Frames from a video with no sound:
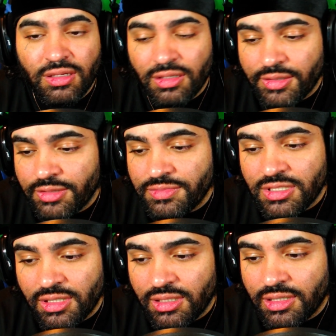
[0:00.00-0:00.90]
You know what I'm
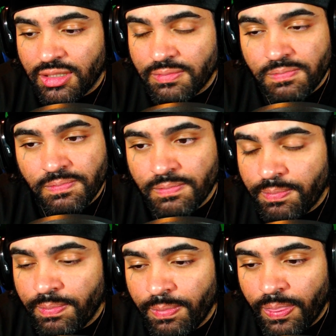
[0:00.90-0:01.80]
saying? Um,
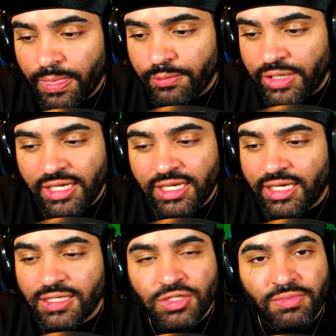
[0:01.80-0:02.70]
we ain't
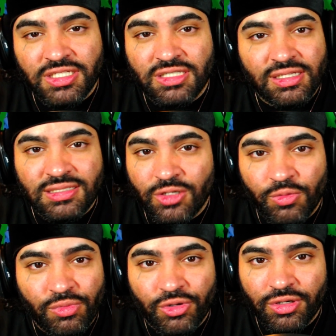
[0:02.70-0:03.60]
getting too much of this no
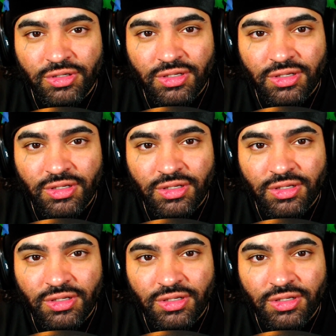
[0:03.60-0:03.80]
more.